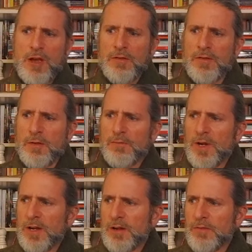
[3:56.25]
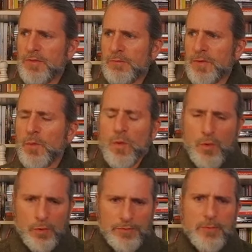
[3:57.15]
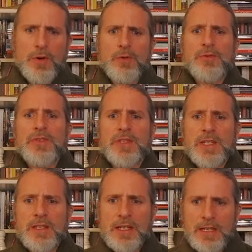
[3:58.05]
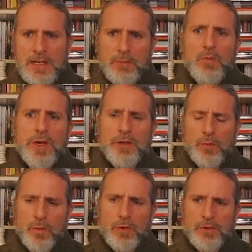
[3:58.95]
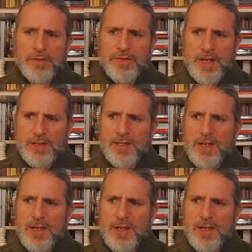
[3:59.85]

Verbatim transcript: from uh, from the War of the Roses and, and, and, real world events.